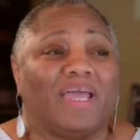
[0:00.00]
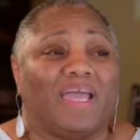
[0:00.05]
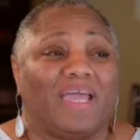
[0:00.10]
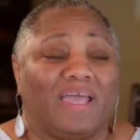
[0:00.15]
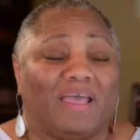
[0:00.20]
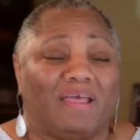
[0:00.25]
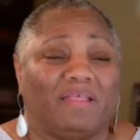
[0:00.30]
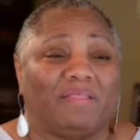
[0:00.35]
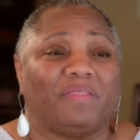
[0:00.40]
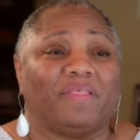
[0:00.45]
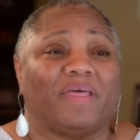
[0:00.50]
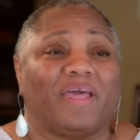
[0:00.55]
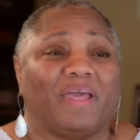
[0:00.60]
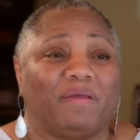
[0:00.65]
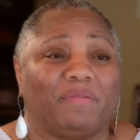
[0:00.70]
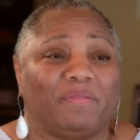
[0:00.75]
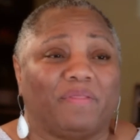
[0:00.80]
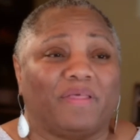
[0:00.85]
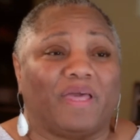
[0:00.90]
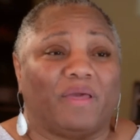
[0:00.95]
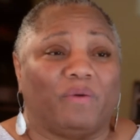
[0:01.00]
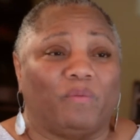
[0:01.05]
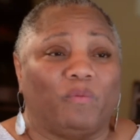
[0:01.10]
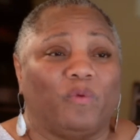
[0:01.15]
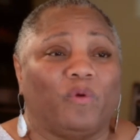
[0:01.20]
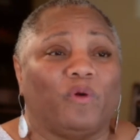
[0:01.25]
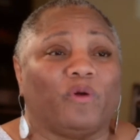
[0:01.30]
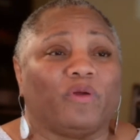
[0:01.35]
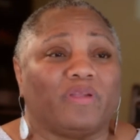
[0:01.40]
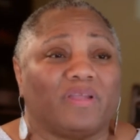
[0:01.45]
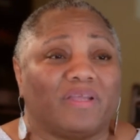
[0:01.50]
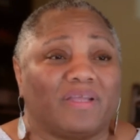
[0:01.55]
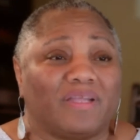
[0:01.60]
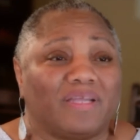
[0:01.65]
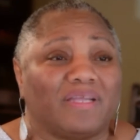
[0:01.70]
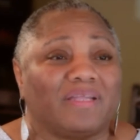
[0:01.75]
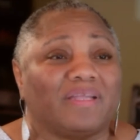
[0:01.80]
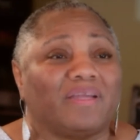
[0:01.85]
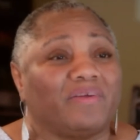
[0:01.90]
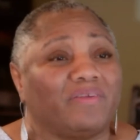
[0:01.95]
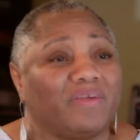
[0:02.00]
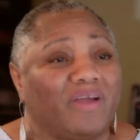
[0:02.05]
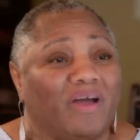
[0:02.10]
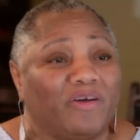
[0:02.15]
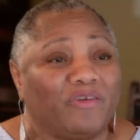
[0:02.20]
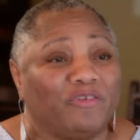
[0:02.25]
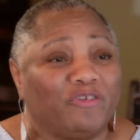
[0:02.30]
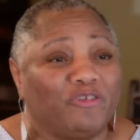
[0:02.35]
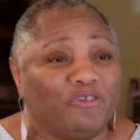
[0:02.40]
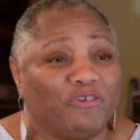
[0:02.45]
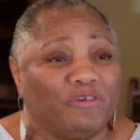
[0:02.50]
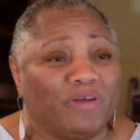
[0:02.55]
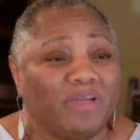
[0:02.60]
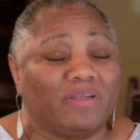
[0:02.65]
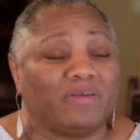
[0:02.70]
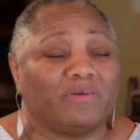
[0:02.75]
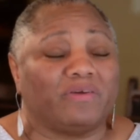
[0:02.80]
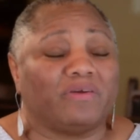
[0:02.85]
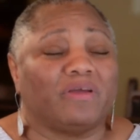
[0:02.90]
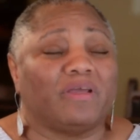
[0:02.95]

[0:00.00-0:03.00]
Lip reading: and they worked it and they're now a trainer.